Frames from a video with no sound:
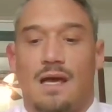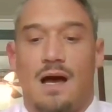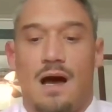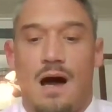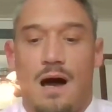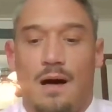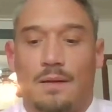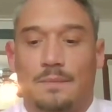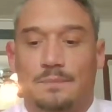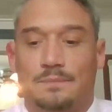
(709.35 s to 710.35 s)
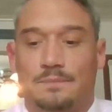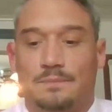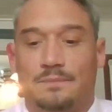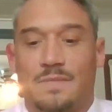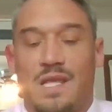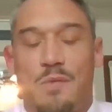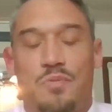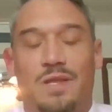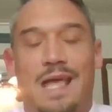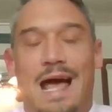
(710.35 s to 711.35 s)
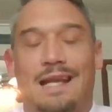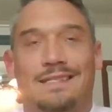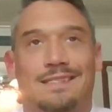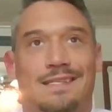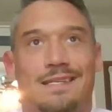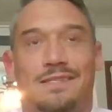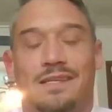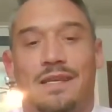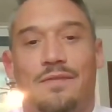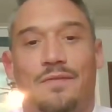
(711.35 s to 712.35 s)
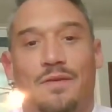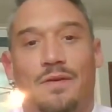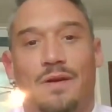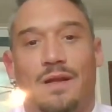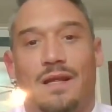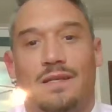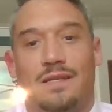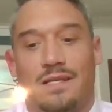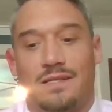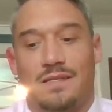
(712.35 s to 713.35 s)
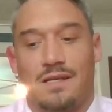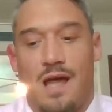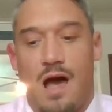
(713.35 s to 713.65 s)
um Complete honesty doesn't give your addiction